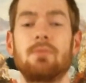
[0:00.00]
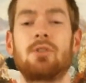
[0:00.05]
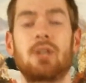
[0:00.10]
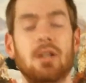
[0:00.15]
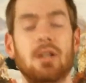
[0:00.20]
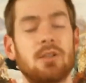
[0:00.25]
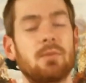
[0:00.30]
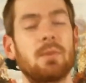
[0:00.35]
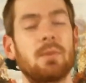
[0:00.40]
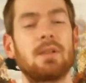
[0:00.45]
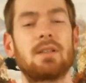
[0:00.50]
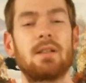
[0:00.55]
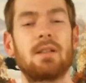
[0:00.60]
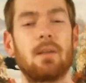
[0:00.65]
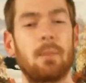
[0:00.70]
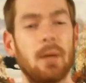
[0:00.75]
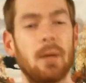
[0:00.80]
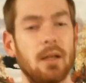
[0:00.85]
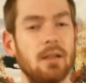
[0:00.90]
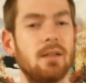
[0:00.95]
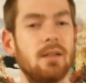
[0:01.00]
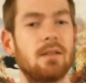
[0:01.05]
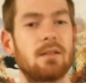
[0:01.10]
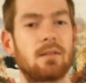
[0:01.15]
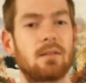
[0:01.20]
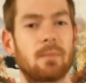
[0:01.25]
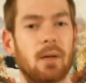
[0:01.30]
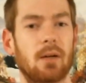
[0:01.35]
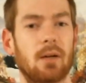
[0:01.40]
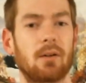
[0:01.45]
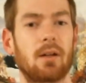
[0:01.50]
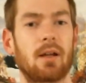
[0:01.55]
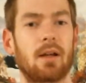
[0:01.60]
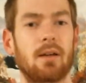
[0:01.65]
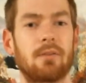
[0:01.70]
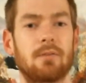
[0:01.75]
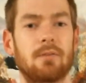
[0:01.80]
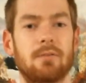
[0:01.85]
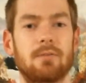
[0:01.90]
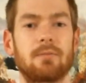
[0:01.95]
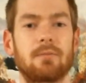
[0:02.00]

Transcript: judgments and opinions about life.